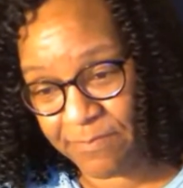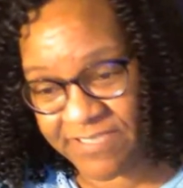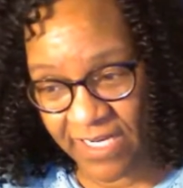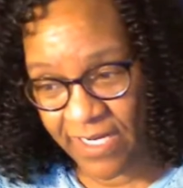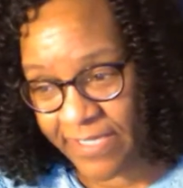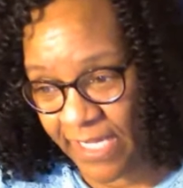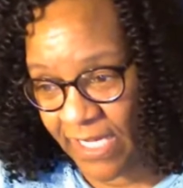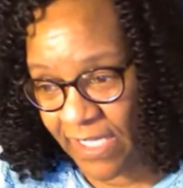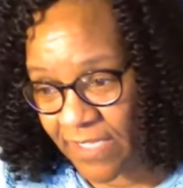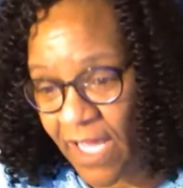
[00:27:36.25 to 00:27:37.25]
Say it
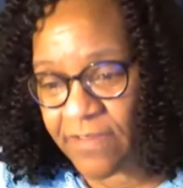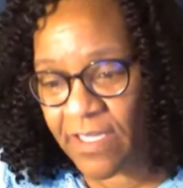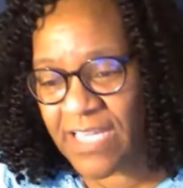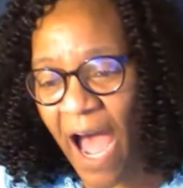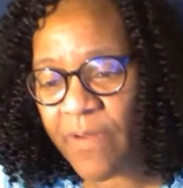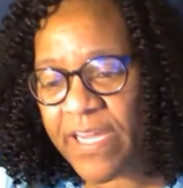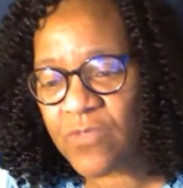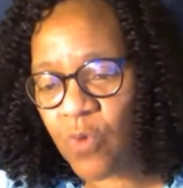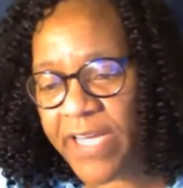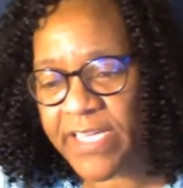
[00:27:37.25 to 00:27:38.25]
again. The law
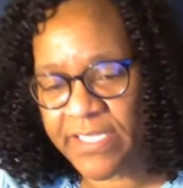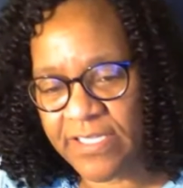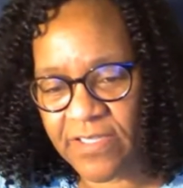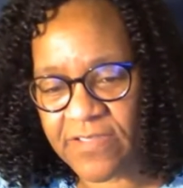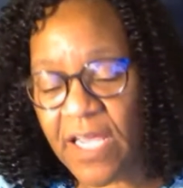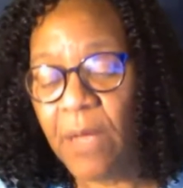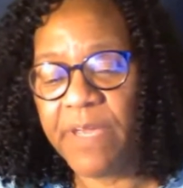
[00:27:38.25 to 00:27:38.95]
is what it is